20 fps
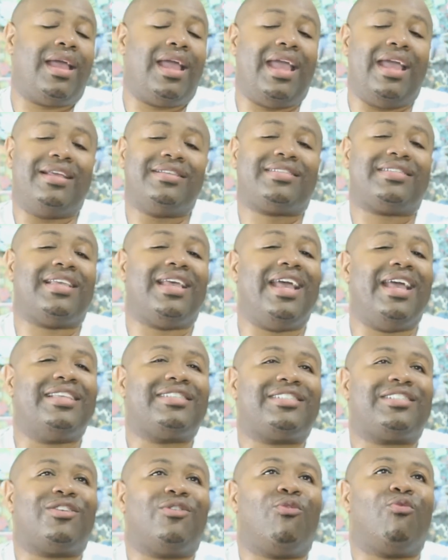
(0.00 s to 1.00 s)

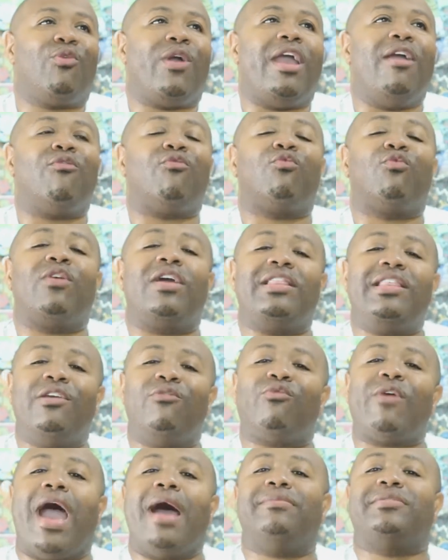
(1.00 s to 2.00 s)
It really
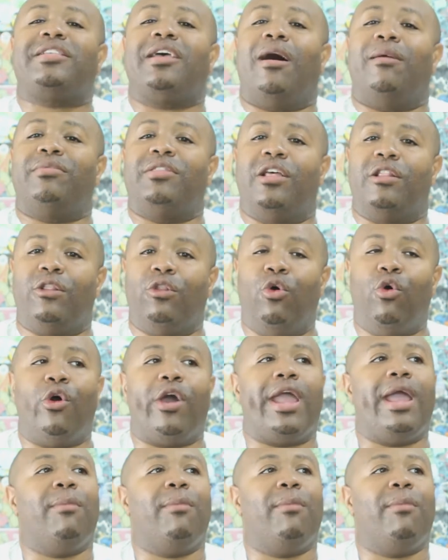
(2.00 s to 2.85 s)
wraps up the lore.